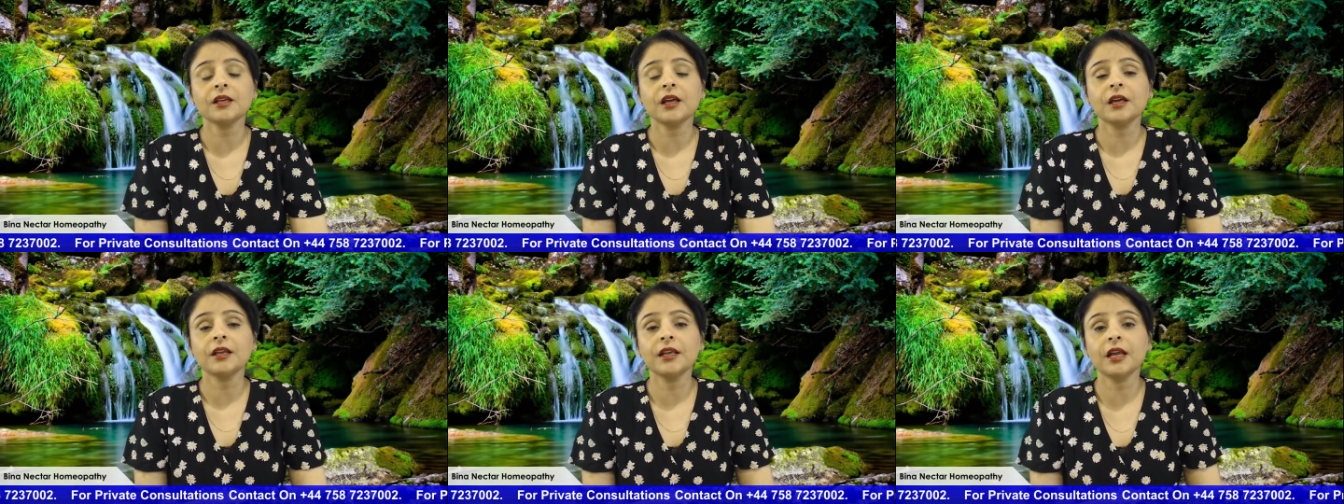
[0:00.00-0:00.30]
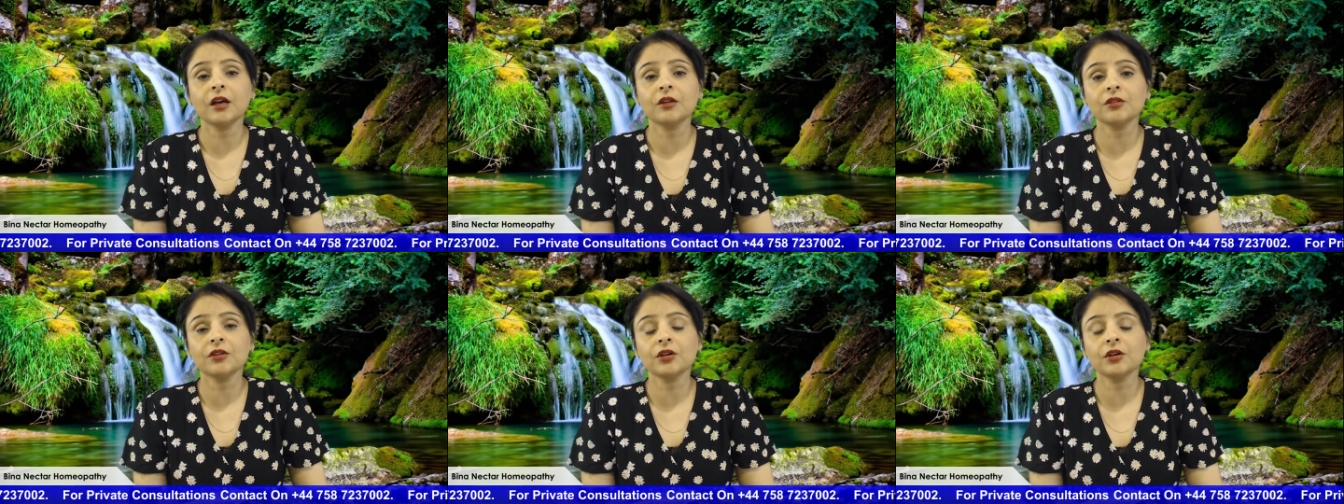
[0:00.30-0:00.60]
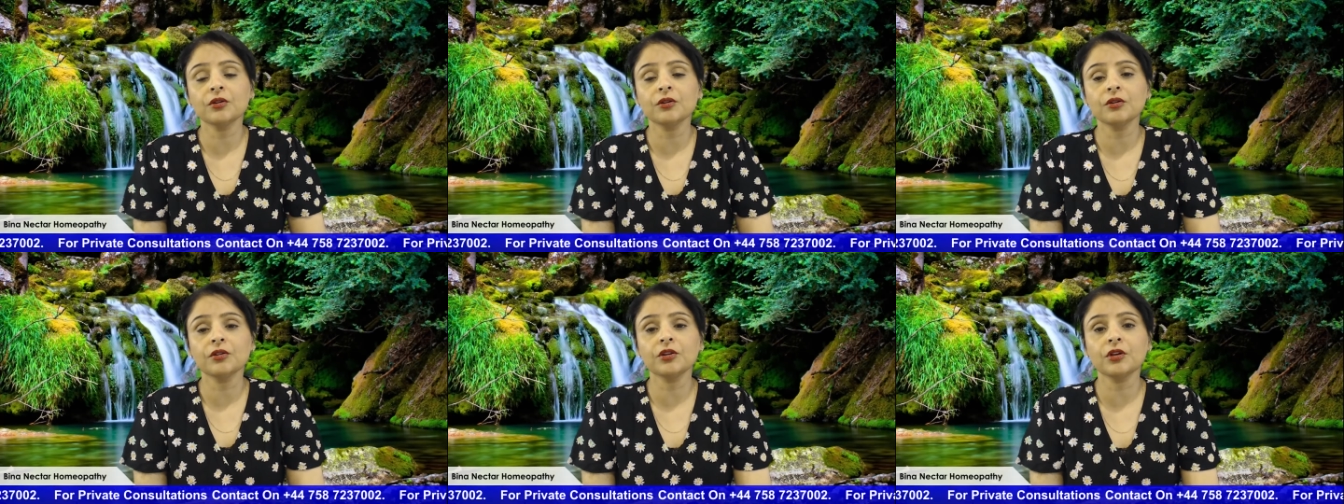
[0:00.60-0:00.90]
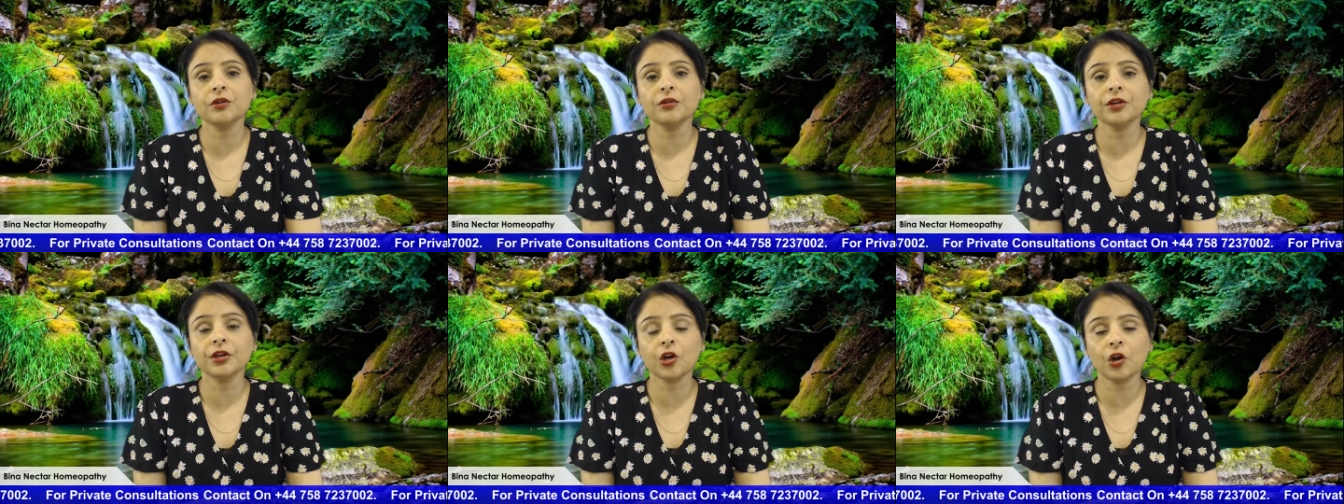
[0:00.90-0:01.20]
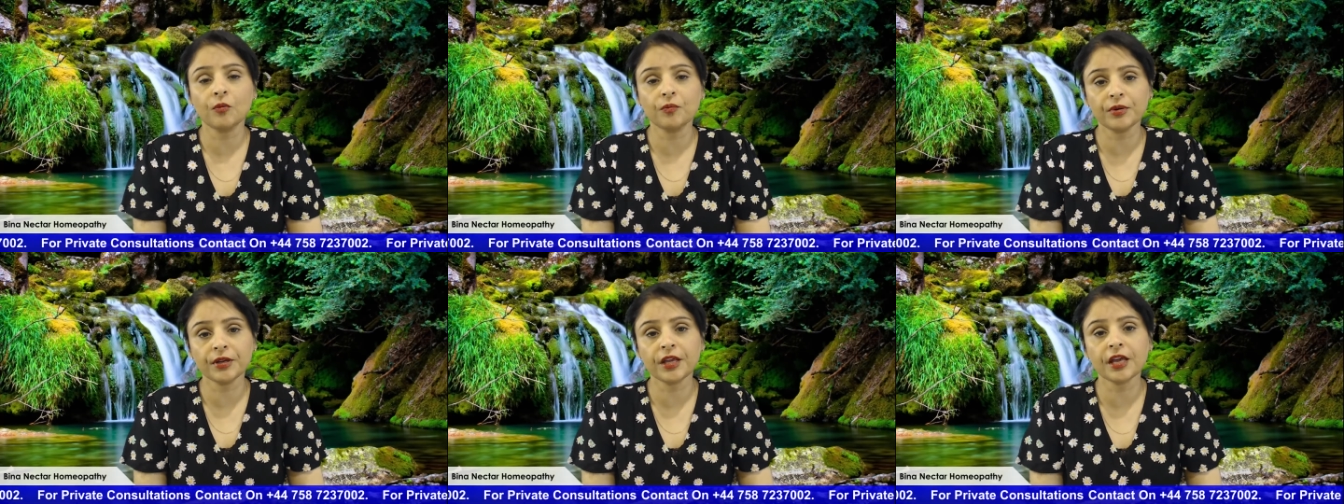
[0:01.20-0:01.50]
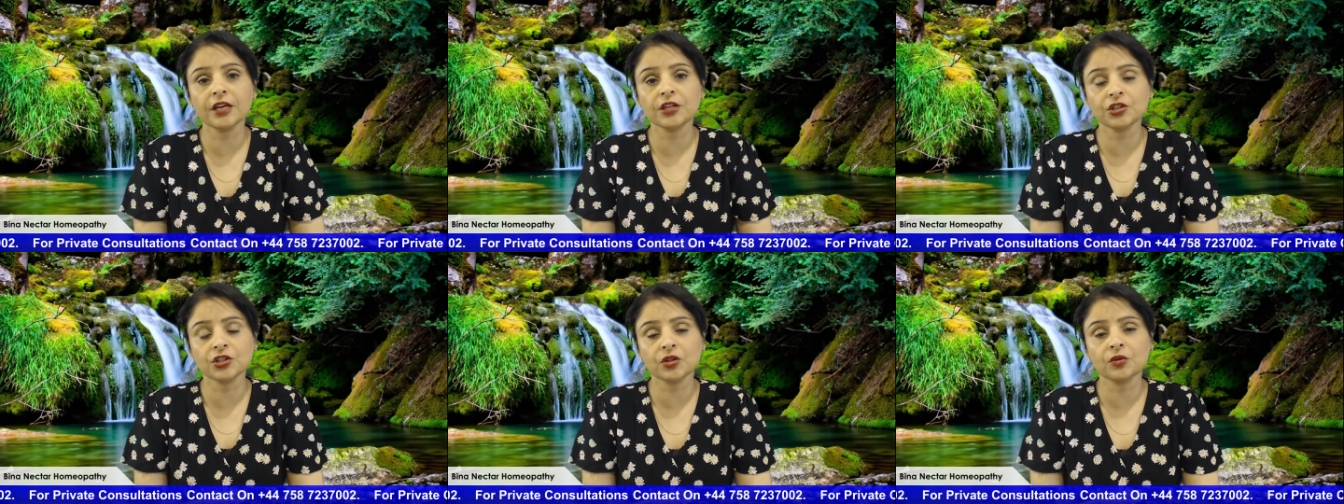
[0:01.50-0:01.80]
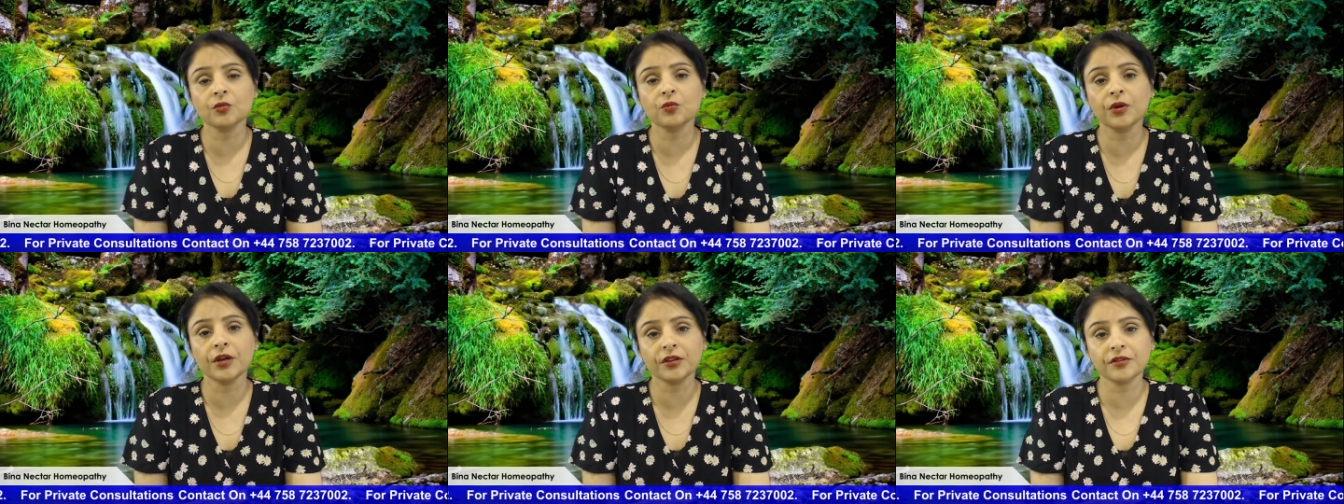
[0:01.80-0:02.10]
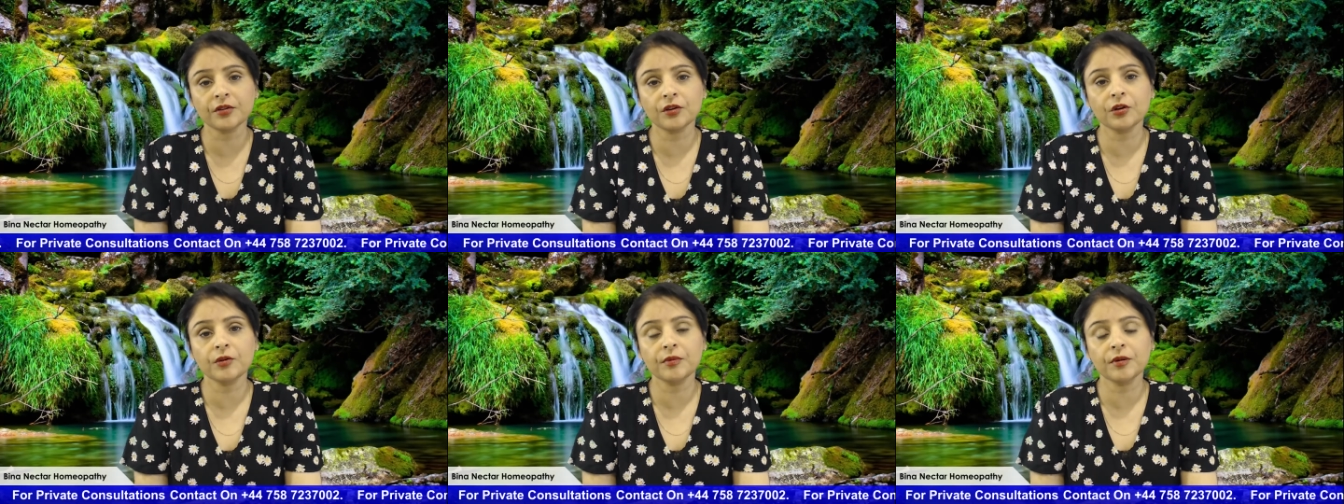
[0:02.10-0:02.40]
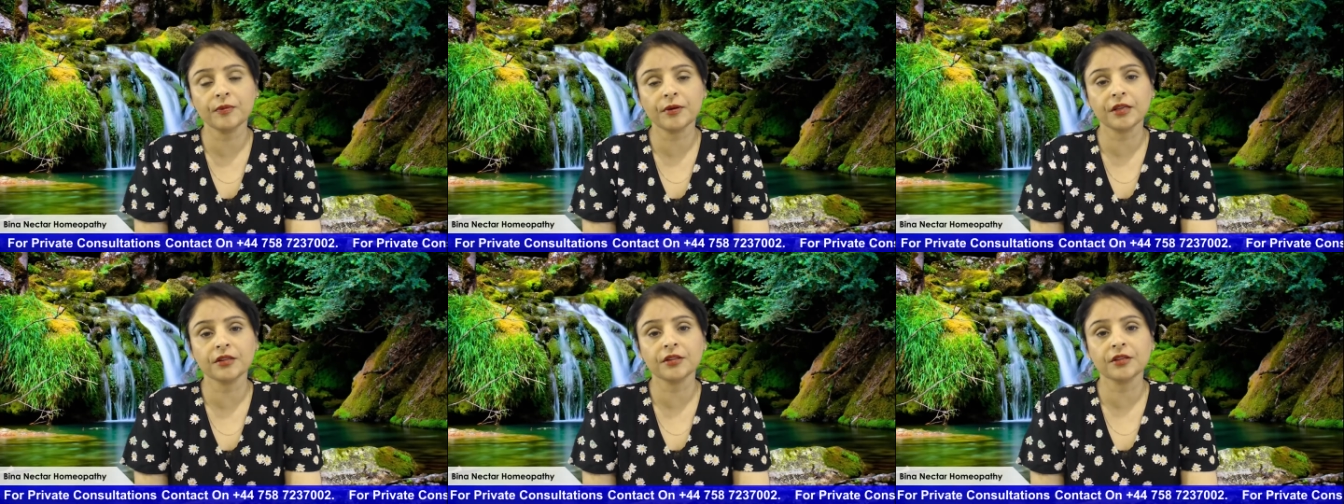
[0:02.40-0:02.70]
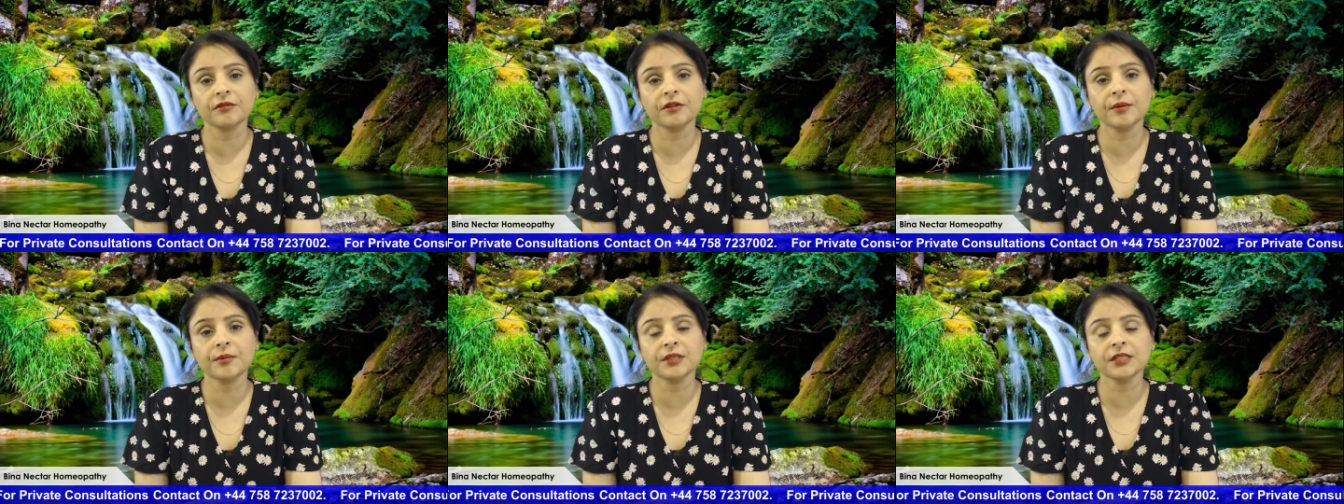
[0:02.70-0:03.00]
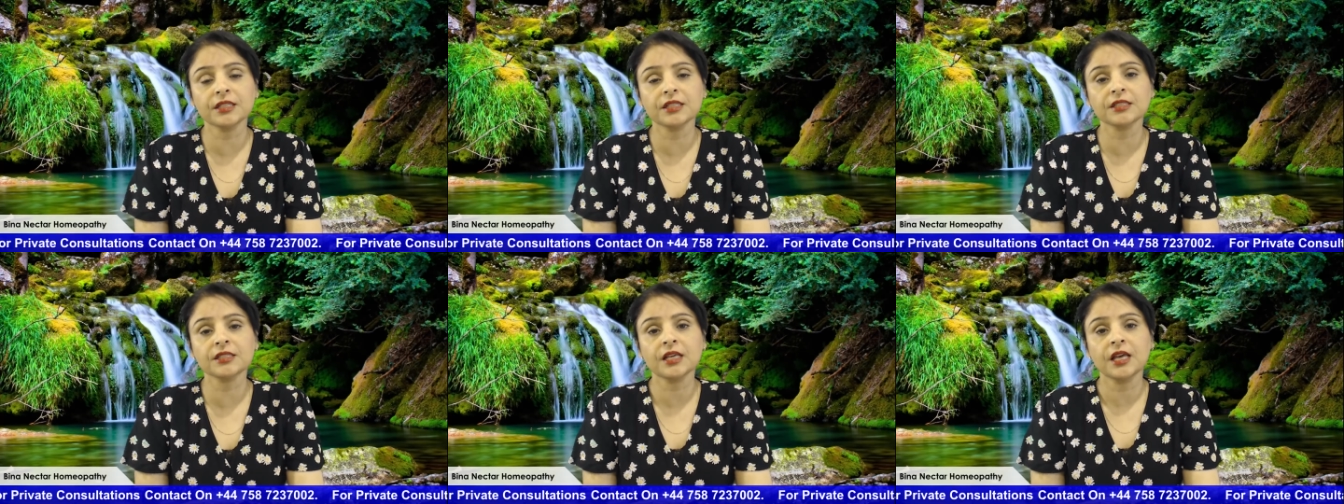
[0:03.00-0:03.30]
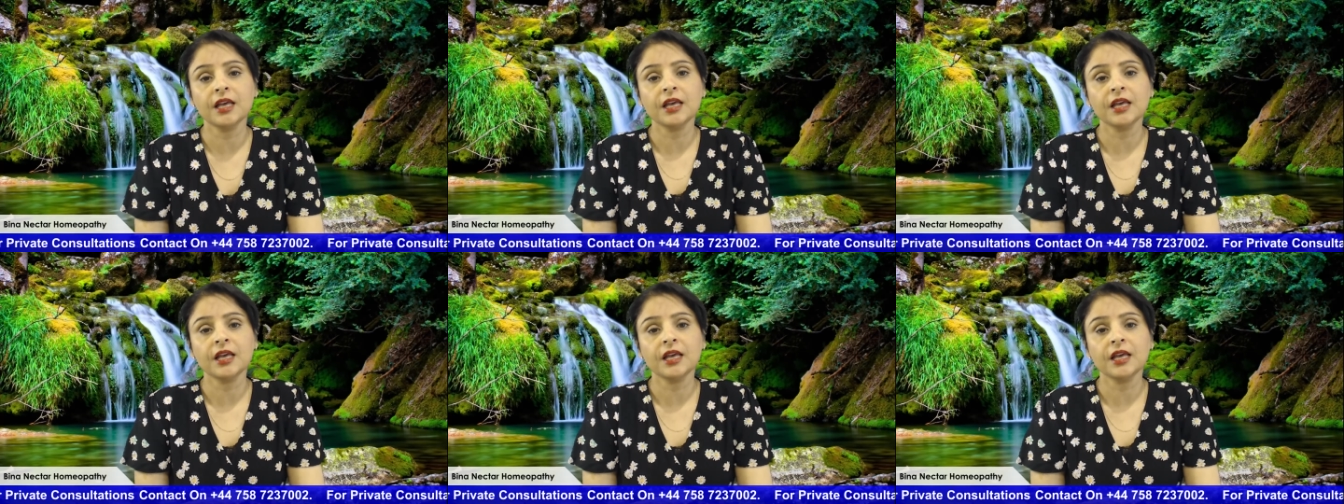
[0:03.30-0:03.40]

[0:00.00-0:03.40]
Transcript: Now, the only complication with homeopathic remedies